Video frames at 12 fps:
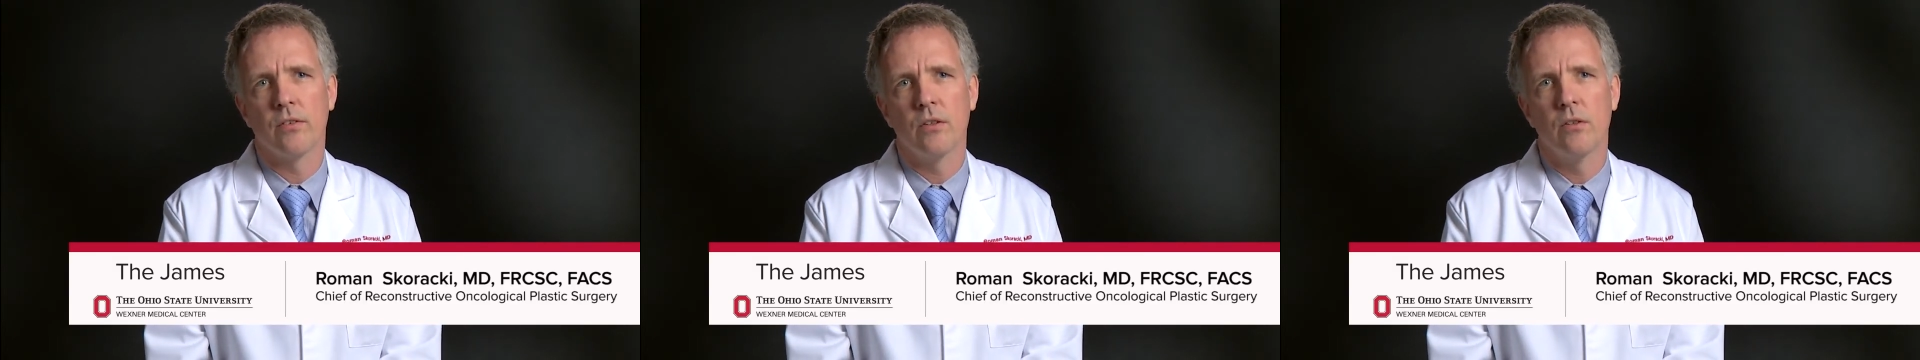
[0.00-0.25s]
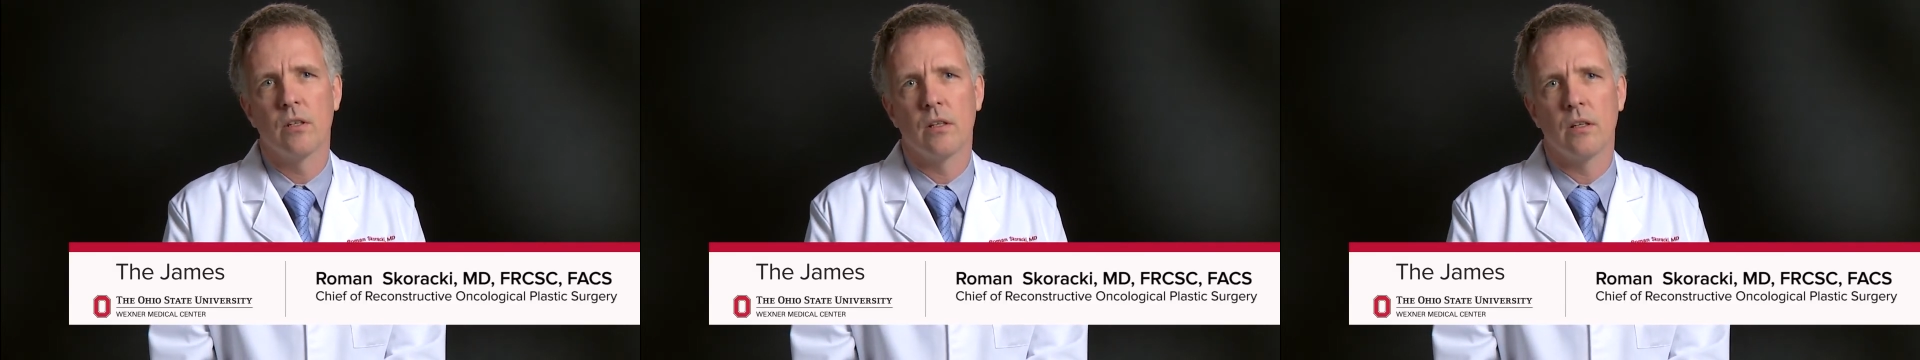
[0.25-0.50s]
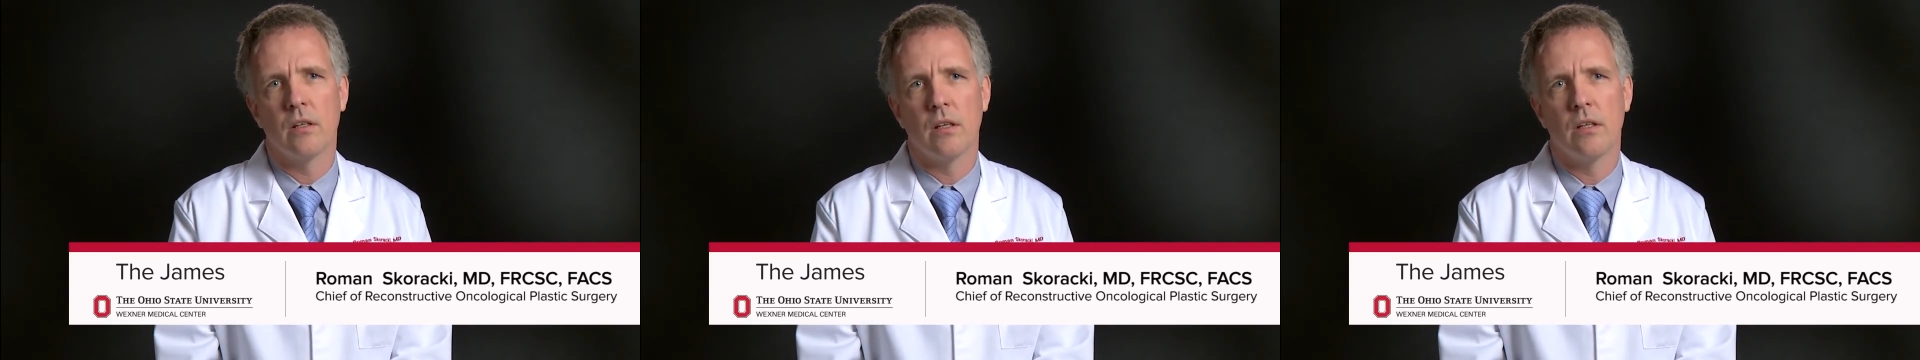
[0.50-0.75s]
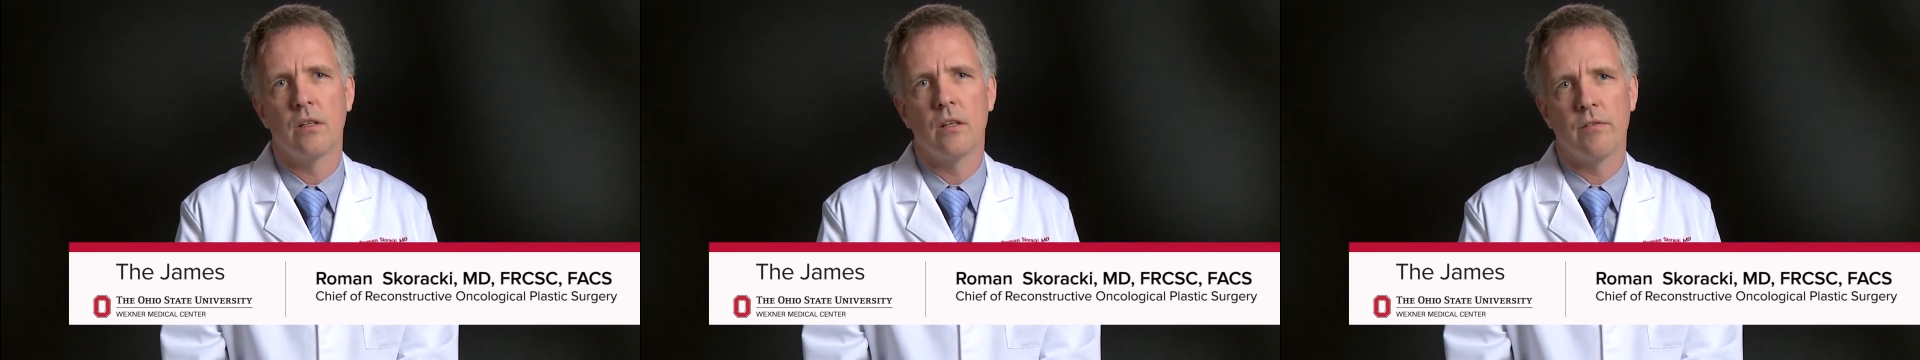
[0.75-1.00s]
fluid, and
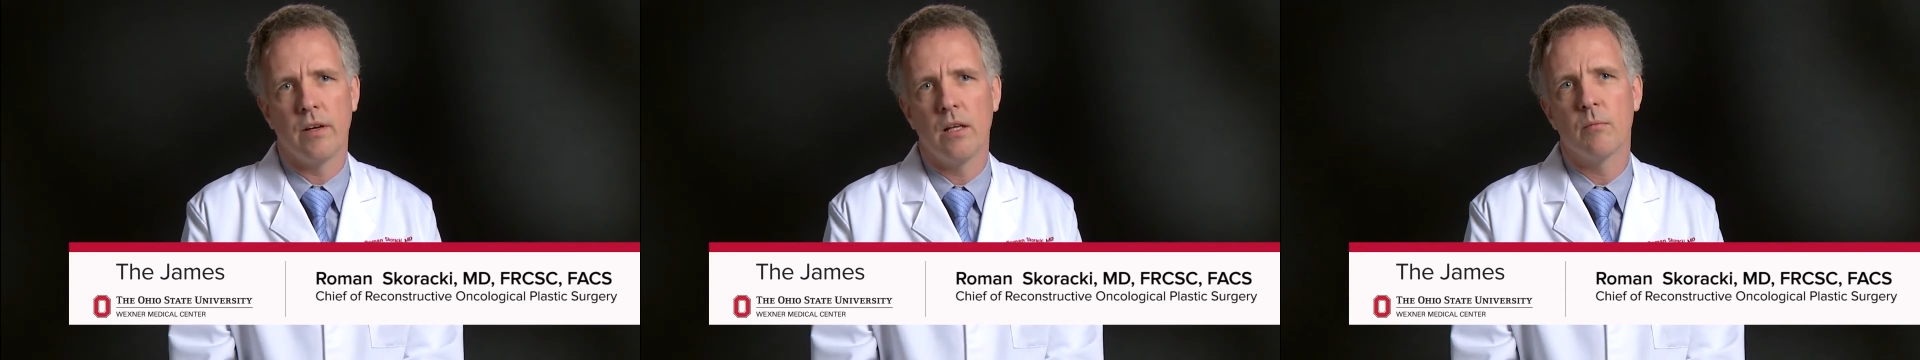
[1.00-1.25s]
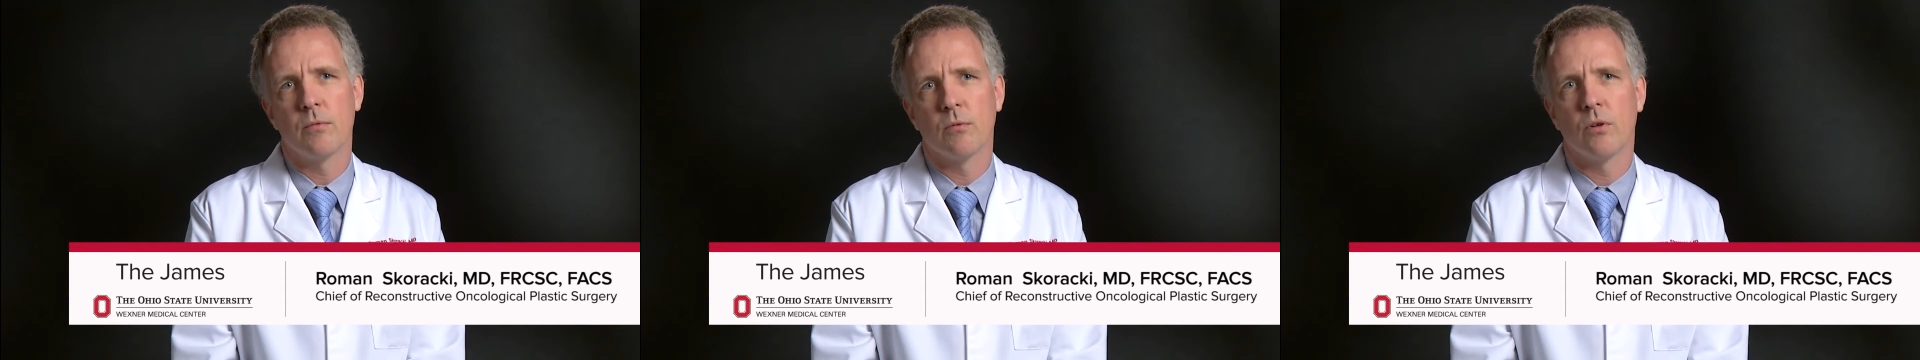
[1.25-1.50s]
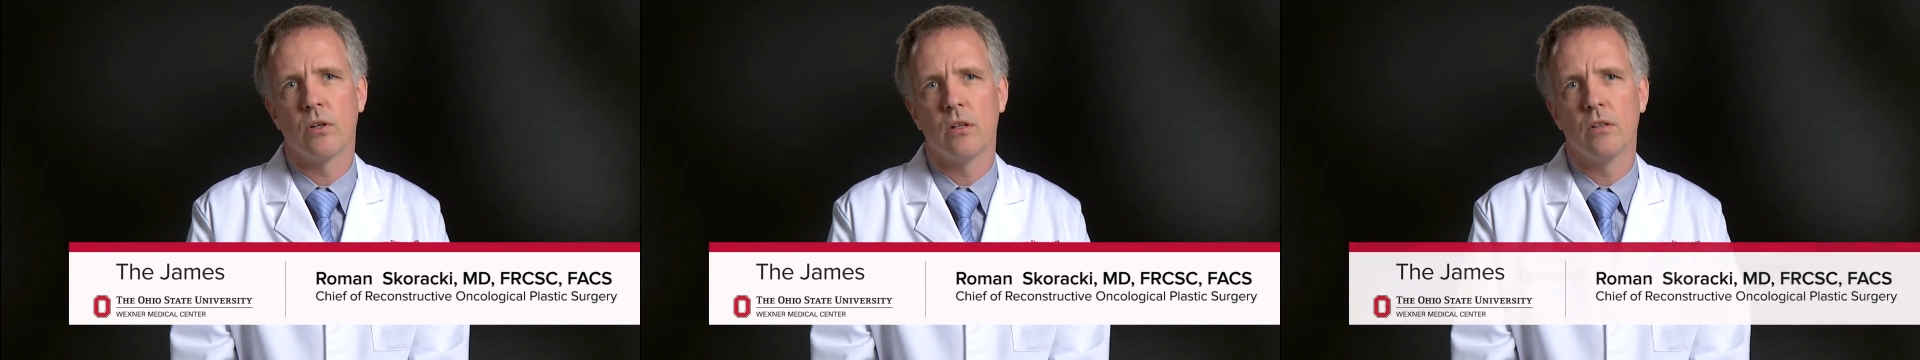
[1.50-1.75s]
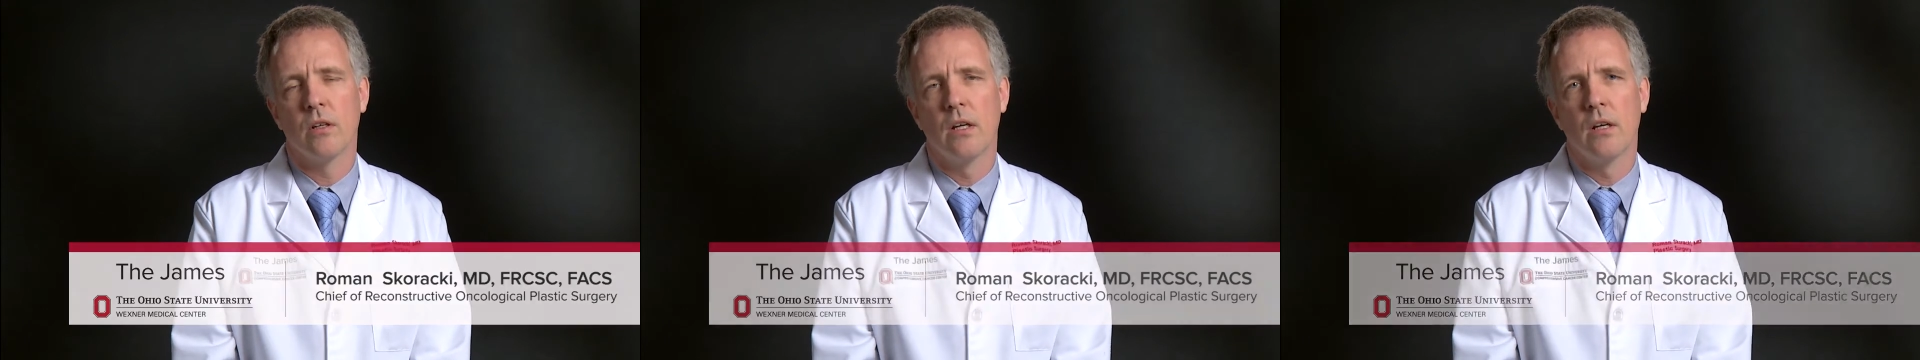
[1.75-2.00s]
in the developed
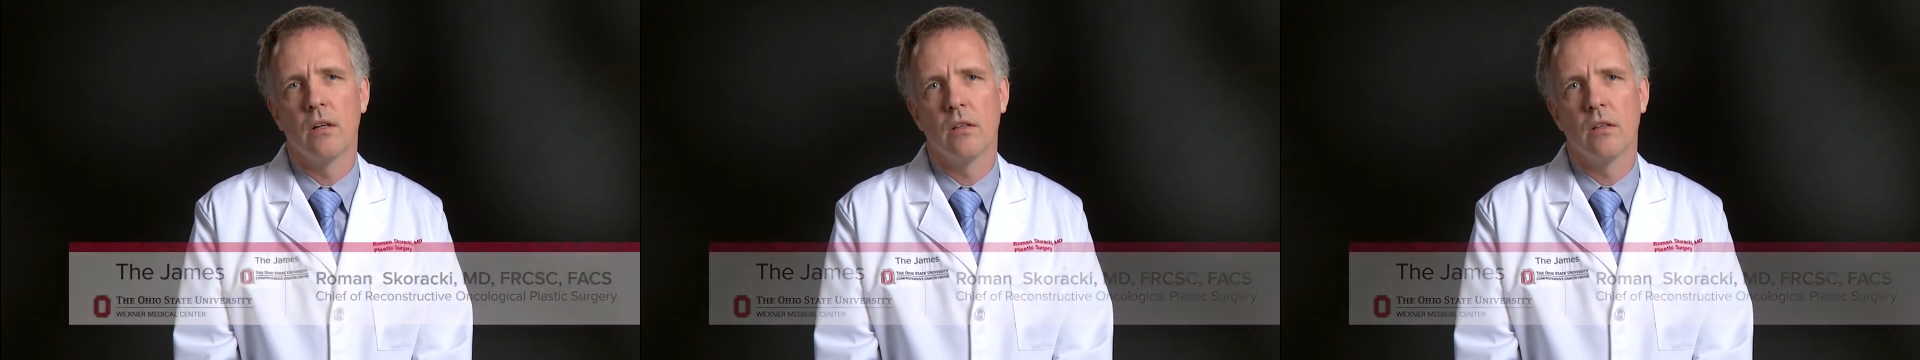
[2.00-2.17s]
world